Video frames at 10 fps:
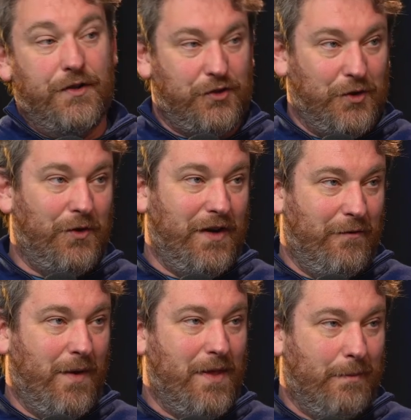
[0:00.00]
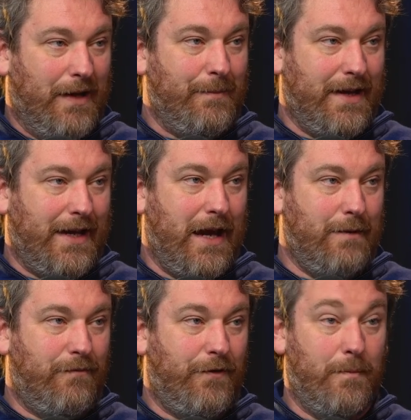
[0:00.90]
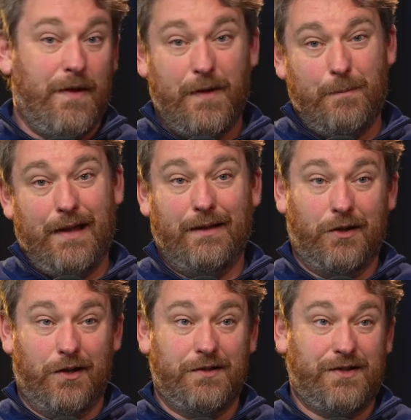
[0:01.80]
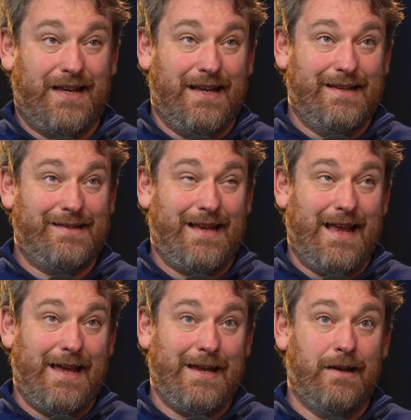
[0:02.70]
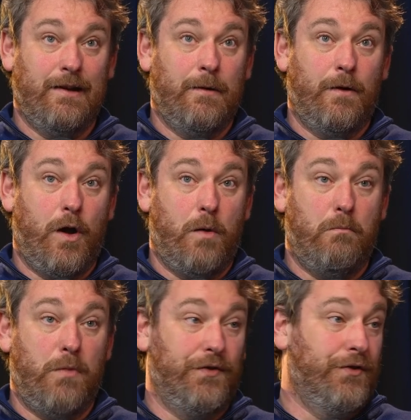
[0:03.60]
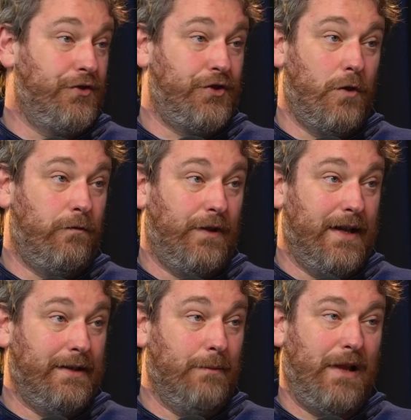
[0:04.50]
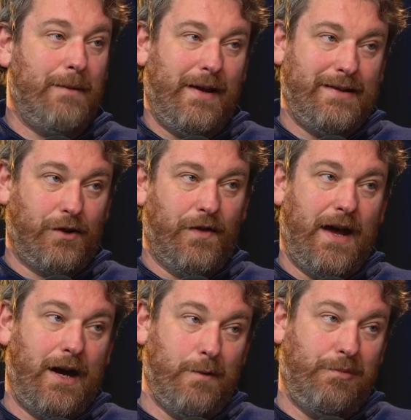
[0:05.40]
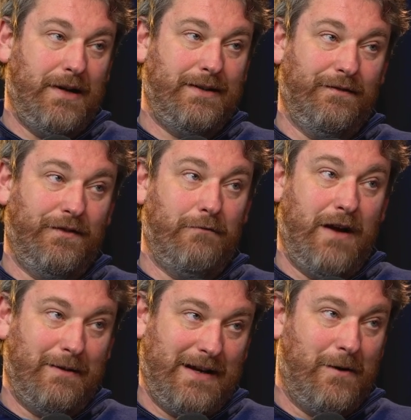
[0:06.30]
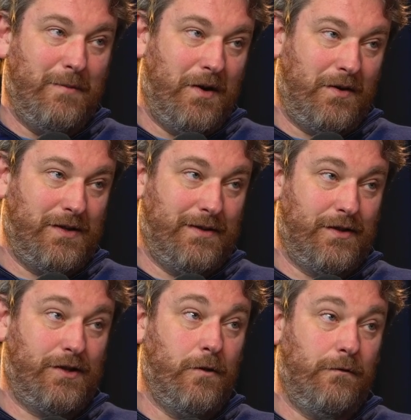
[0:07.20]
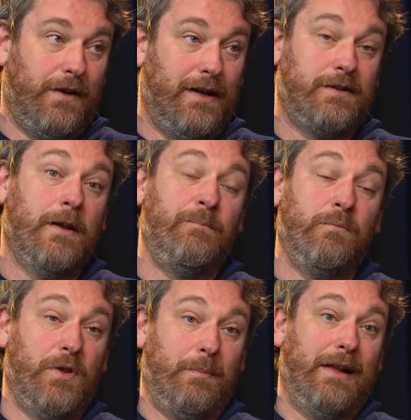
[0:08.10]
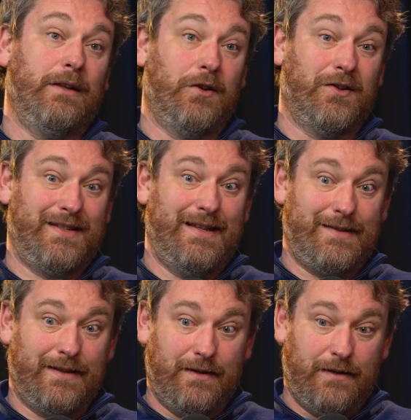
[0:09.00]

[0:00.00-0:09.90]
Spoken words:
story of where the Black Bay came from. The Pelagos is a modern snowflake. The Black Bay's got the hybrid of the round hour markers and the snowflakes, but the Pelagos is